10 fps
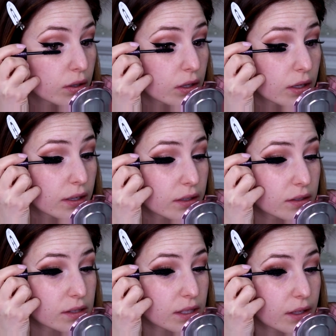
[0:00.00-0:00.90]

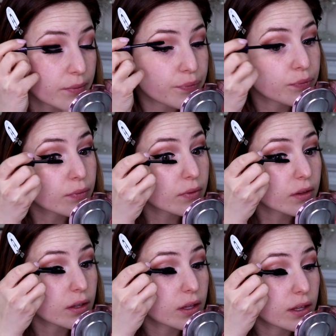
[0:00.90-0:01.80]
because
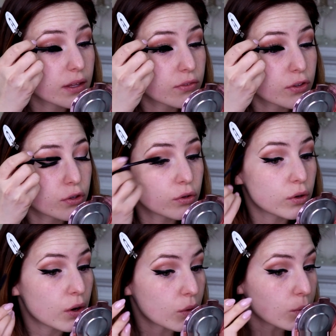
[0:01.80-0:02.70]
if
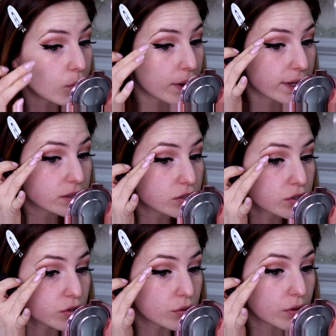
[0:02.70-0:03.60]
you want
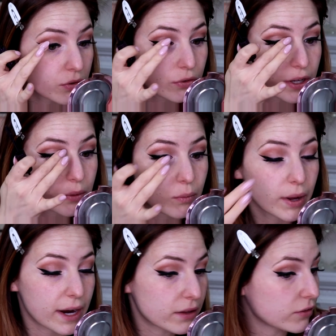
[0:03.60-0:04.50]
to
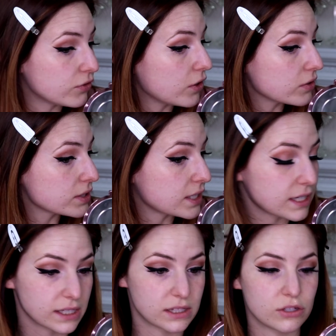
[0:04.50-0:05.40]
rewear the
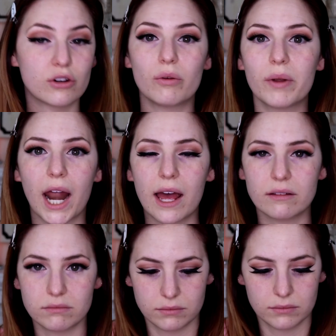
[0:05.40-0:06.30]
falsies, you don't want to